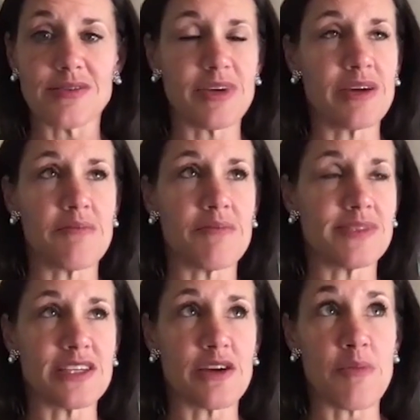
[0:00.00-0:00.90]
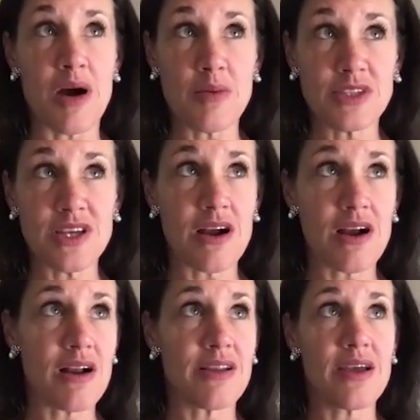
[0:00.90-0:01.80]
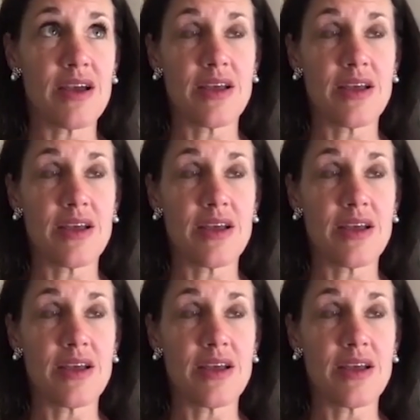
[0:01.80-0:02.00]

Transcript: Being a single mom was hard.